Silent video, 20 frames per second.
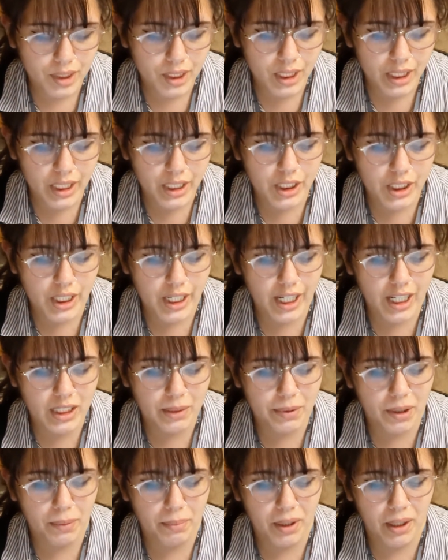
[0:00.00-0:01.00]
And she asked
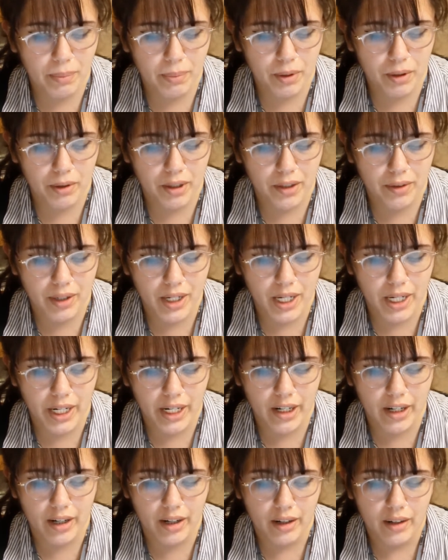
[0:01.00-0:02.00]
me if people who had red
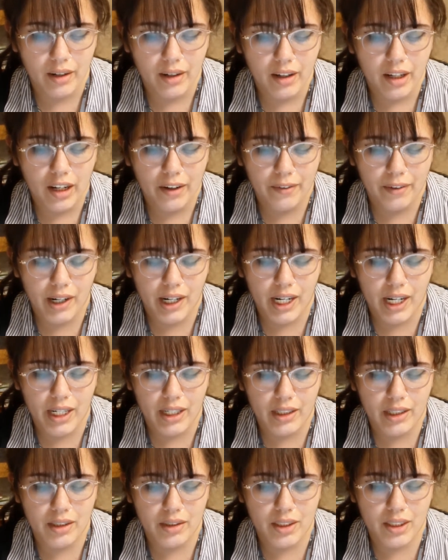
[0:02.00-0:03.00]
hair ever
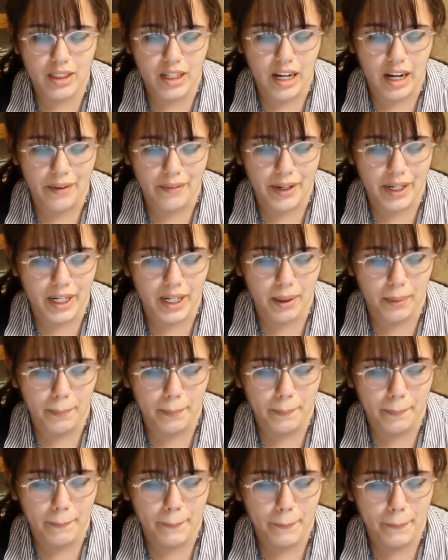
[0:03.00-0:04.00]
got used to having it.
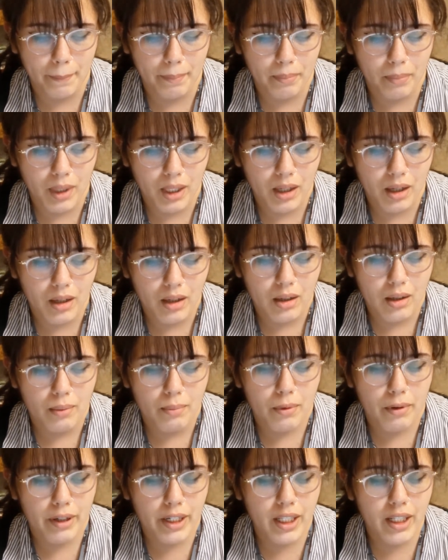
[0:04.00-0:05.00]

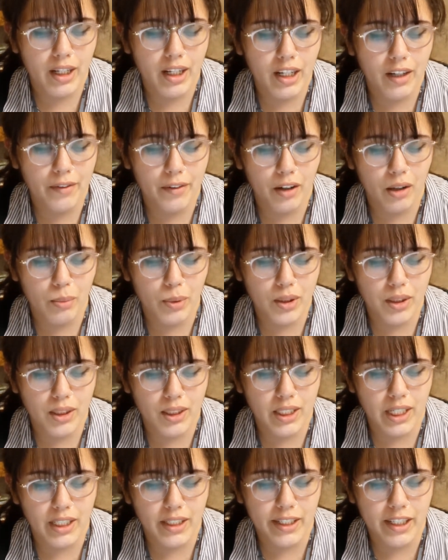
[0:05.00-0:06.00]
Marilla, I've almost
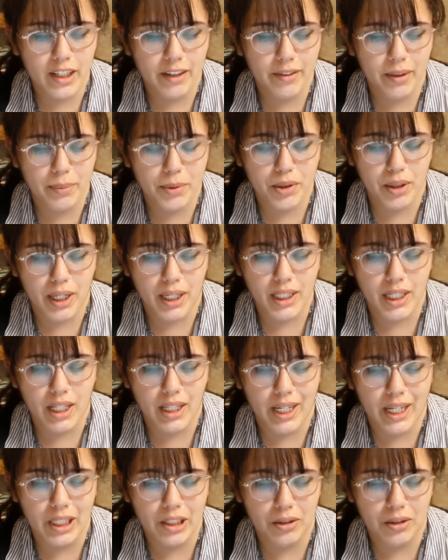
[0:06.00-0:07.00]
decided to give up trying to
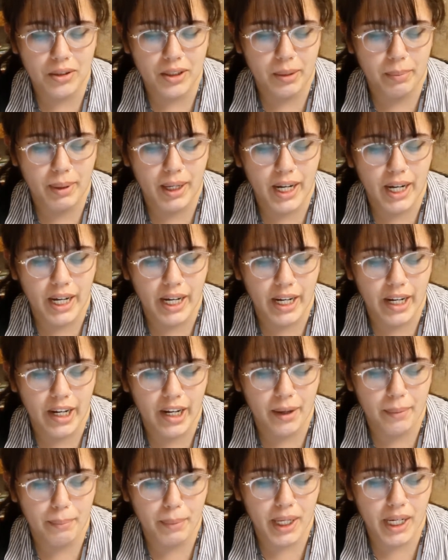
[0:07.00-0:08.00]
like Josie Pye.
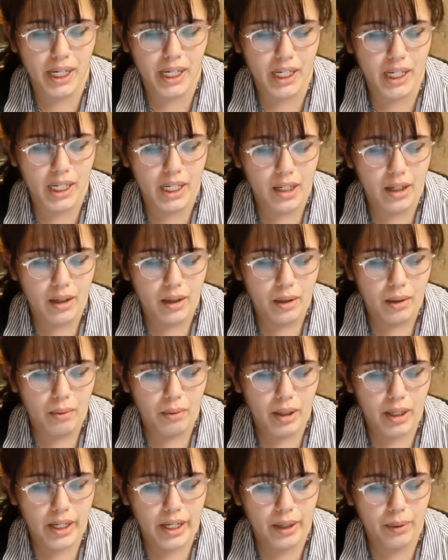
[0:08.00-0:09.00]
I made
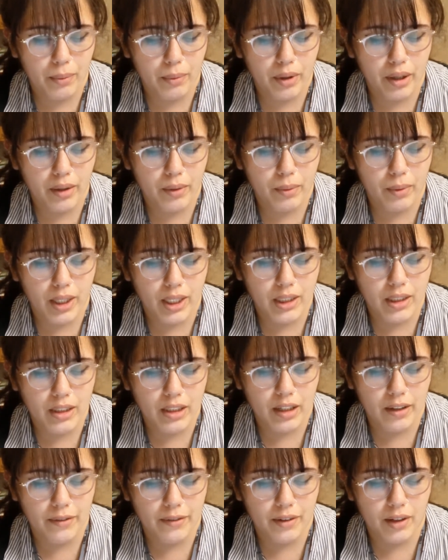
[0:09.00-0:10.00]
what I would once
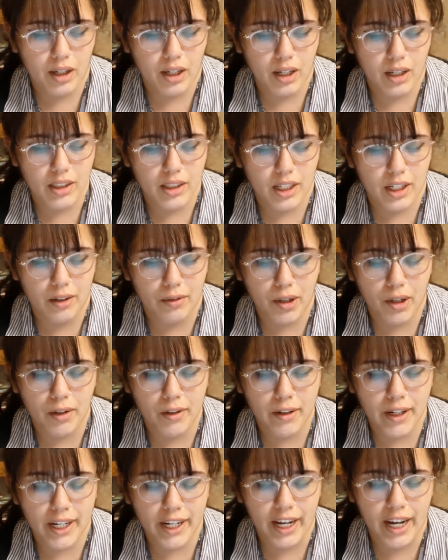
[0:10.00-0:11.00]
have called a
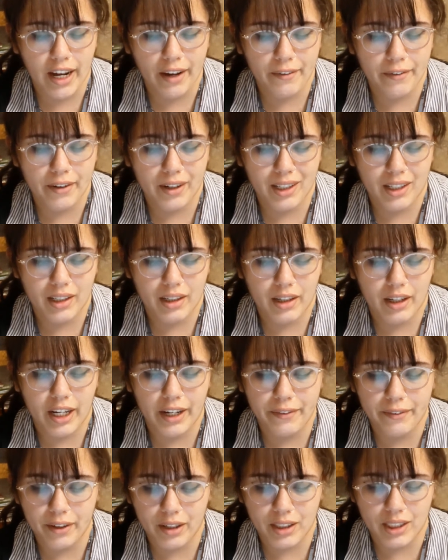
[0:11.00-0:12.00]
heroic
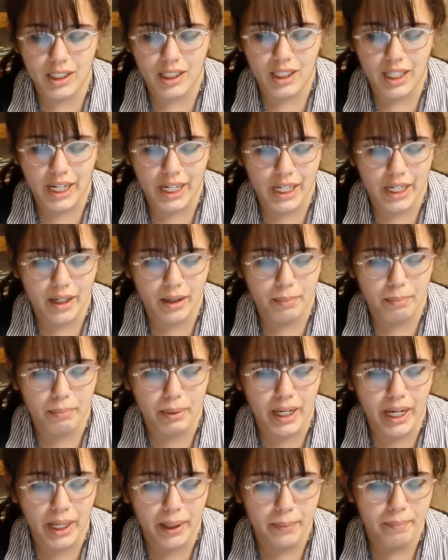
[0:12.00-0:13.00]
effort to like her,
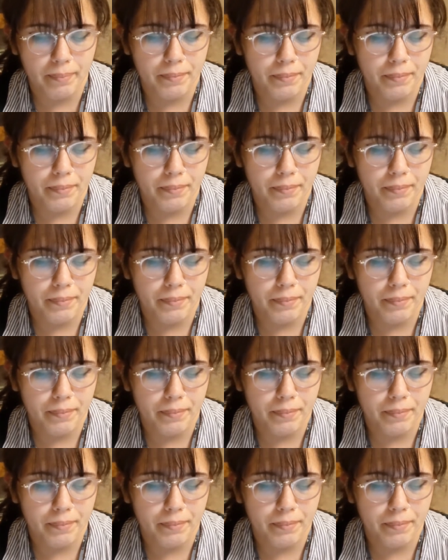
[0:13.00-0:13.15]
but